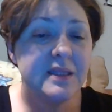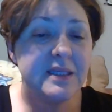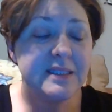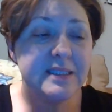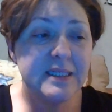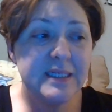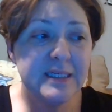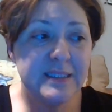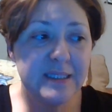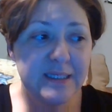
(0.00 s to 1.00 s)
The
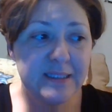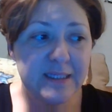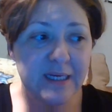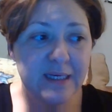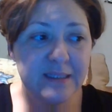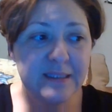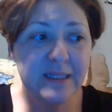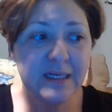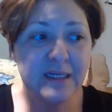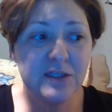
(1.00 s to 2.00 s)
CDC says
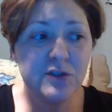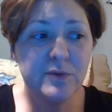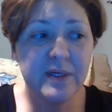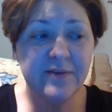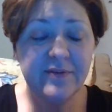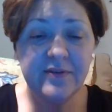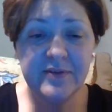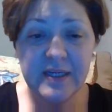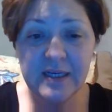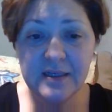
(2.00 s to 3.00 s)
that in
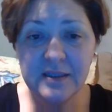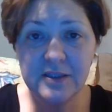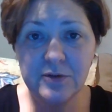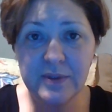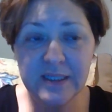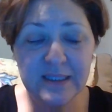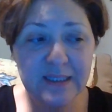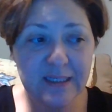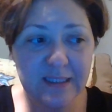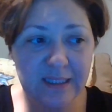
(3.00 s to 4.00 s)
2015 to
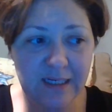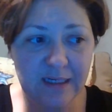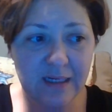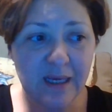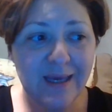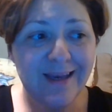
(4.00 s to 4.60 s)
2016,